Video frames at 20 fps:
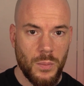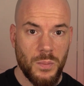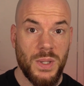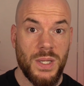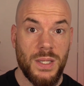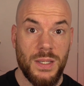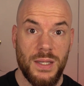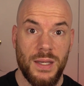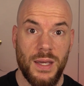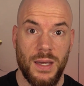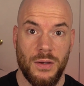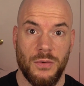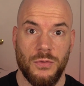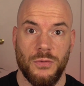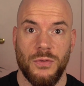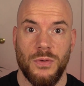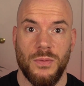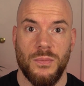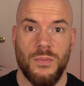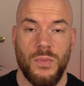
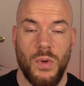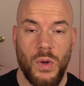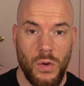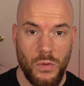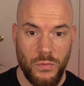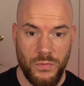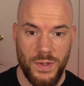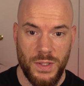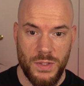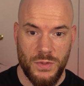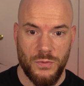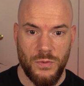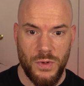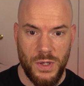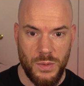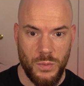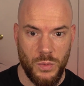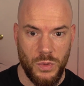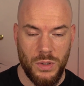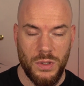PDF of this
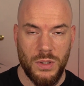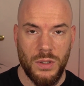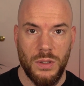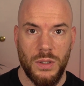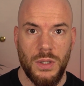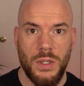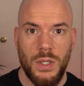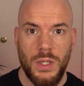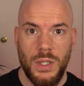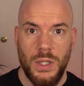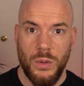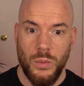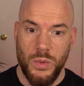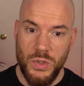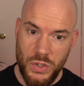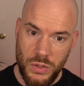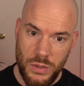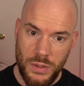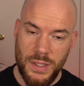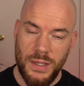framework,
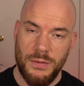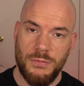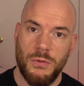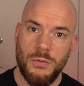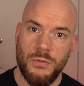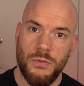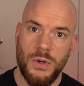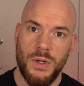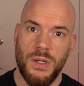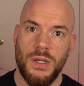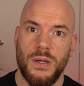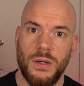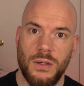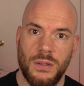which you can get for free